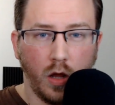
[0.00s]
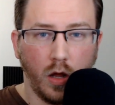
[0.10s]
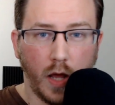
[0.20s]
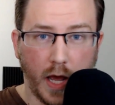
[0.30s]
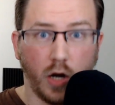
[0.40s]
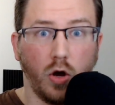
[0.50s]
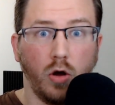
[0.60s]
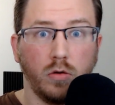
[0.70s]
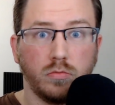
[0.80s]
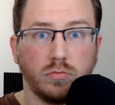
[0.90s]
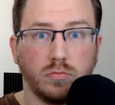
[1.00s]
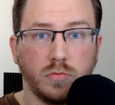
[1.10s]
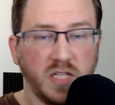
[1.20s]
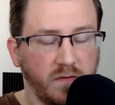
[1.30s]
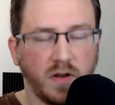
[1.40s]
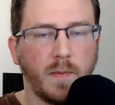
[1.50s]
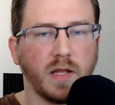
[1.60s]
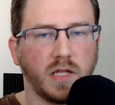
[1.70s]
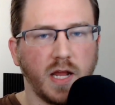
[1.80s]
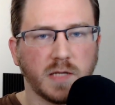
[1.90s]
At all. Even about
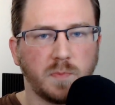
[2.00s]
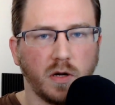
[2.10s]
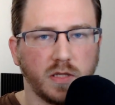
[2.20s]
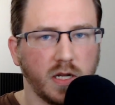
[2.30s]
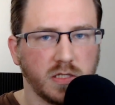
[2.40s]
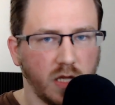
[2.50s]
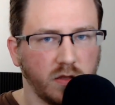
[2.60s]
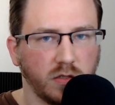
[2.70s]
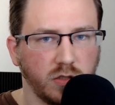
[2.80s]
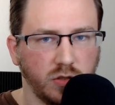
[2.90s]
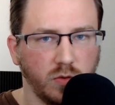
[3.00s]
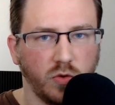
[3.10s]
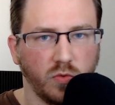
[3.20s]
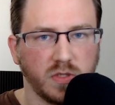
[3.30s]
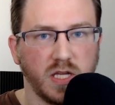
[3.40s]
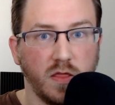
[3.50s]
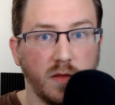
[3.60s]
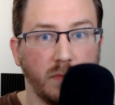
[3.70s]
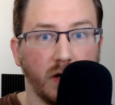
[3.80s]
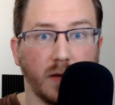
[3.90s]
the next part that has nothing to do with what's in the
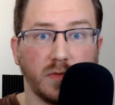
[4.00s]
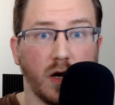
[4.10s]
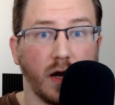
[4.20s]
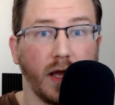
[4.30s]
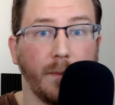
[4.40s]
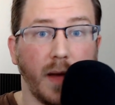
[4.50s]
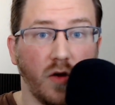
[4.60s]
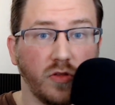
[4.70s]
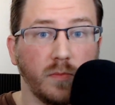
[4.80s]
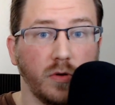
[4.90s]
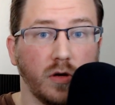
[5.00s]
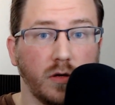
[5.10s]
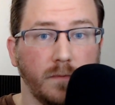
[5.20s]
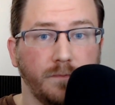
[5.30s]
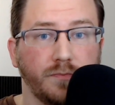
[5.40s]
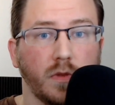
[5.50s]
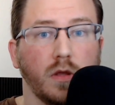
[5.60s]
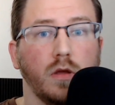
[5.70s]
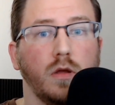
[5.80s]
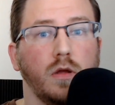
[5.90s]
book. I'm talking about the book.
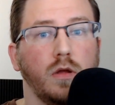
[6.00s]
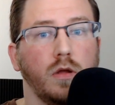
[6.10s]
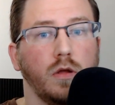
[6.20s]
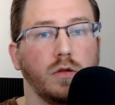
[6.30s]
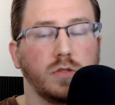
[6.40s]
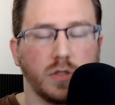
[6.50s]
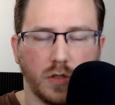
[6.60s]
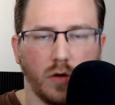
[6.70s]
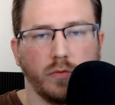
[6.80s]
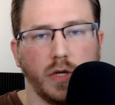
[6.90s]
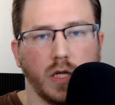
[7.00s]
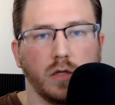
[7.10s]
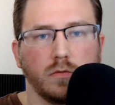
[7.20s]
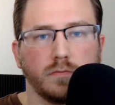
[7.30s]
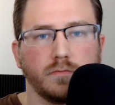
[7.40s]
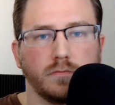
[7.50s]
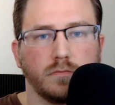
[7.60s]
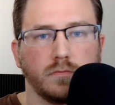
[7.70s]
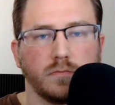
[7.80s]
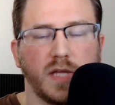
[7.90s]
Just go read it.
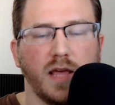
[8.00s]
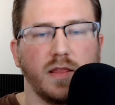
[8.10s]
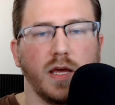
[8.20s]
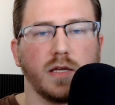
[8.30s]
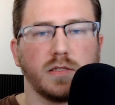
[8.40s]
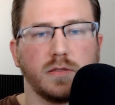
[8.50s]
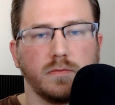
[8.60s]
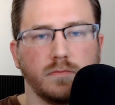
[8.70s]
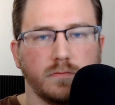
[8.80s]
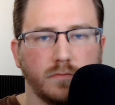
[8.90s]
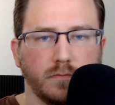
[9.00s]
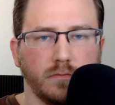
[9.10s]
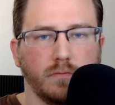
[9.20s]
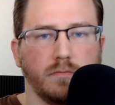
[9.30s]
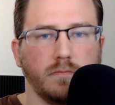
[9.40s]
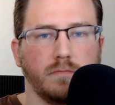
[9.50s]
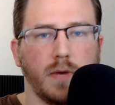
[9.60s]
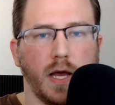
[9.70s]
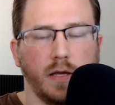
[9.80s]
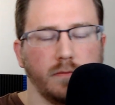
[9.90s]
Okay, thanks. Bye.